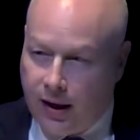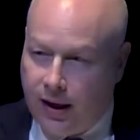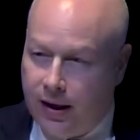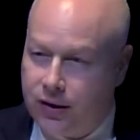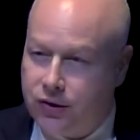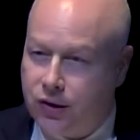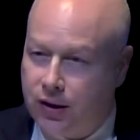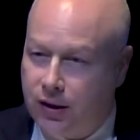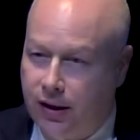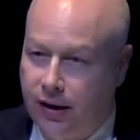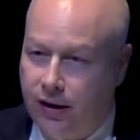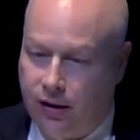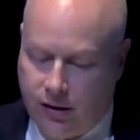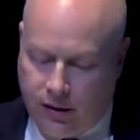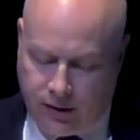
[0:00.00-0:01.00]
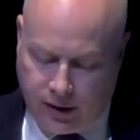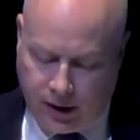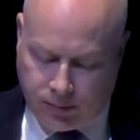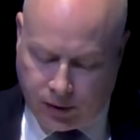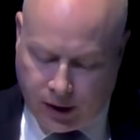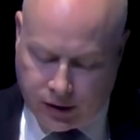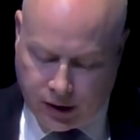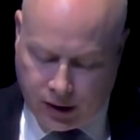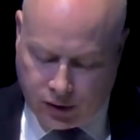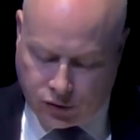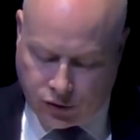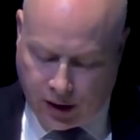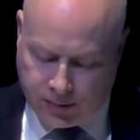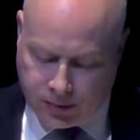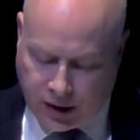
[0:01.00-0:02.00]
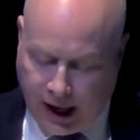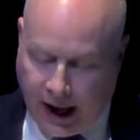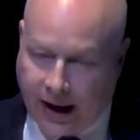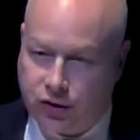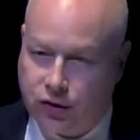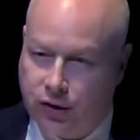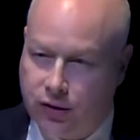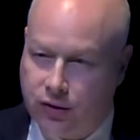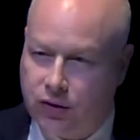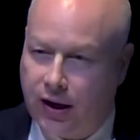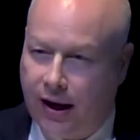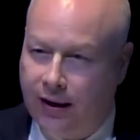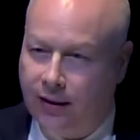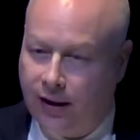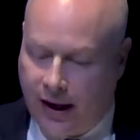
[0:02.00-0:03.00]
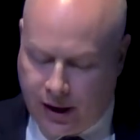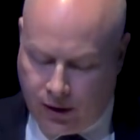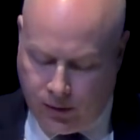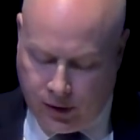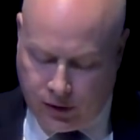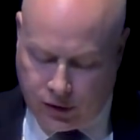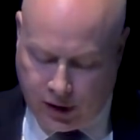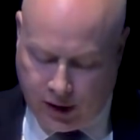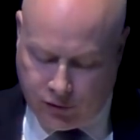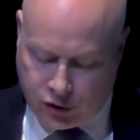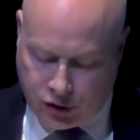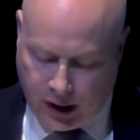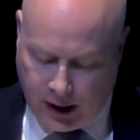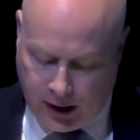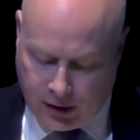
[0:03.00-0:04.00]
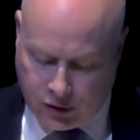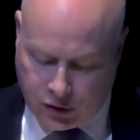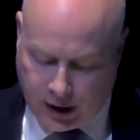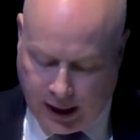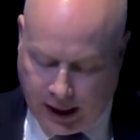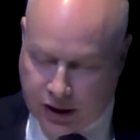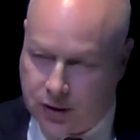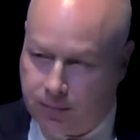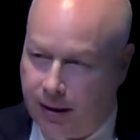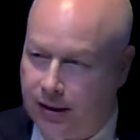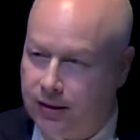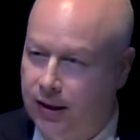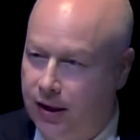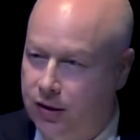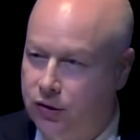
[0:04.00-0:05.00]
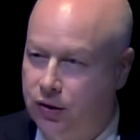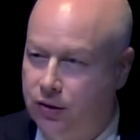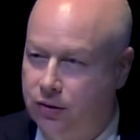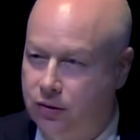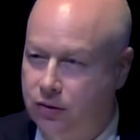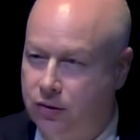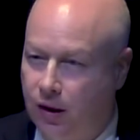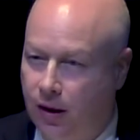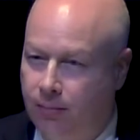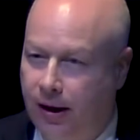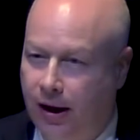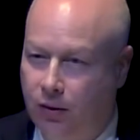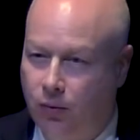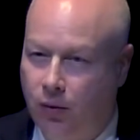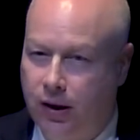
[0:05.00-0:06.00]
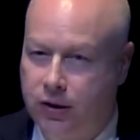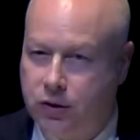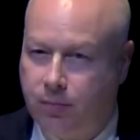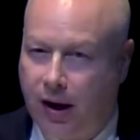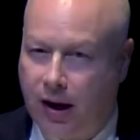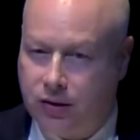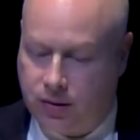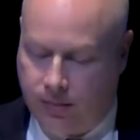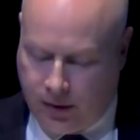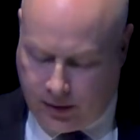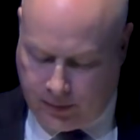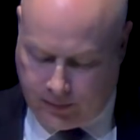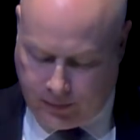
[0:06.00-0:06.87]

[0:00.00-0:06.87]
It is clear that President Trump's actions and language have changed expectations about what is possible.